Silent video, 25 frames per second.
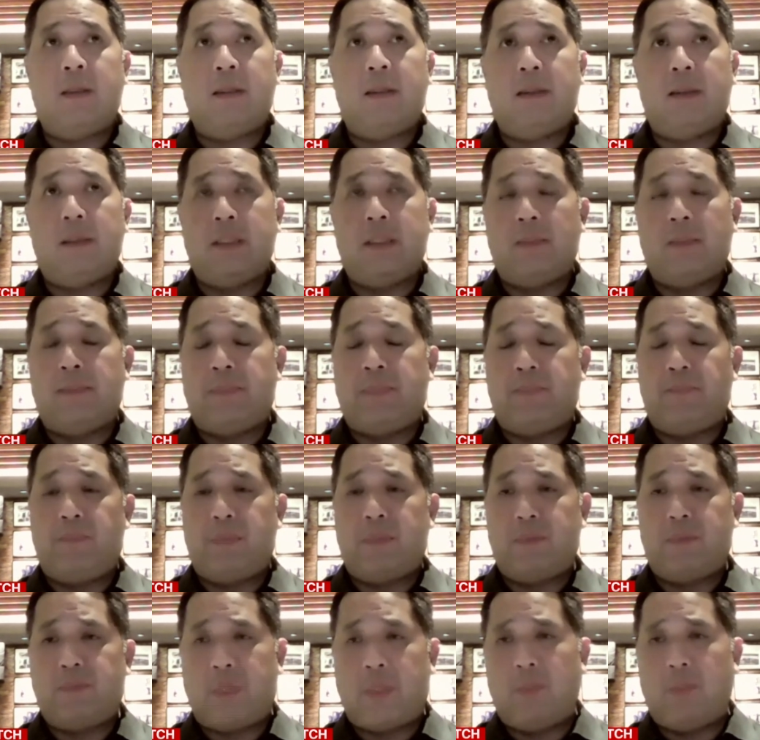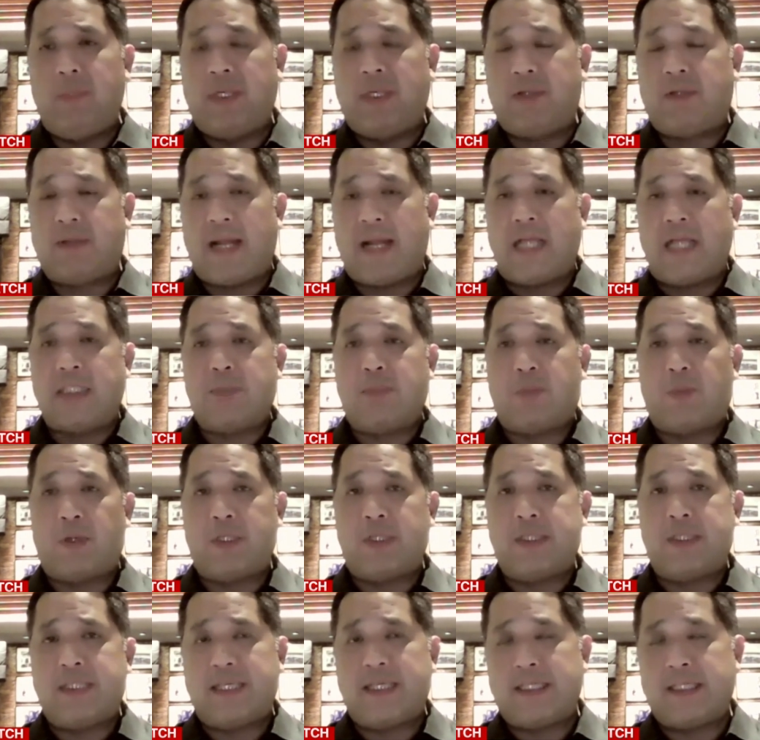the public
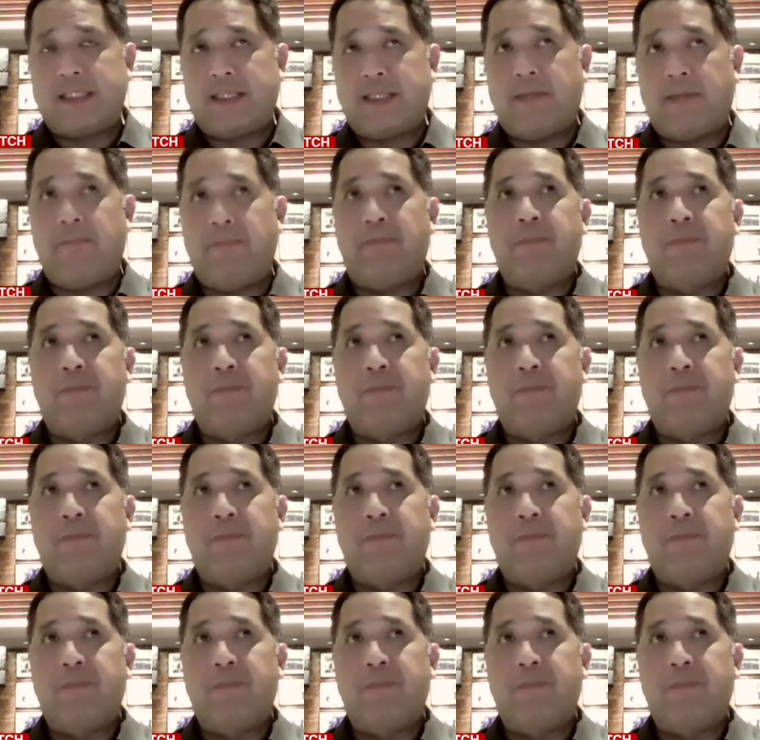transport system.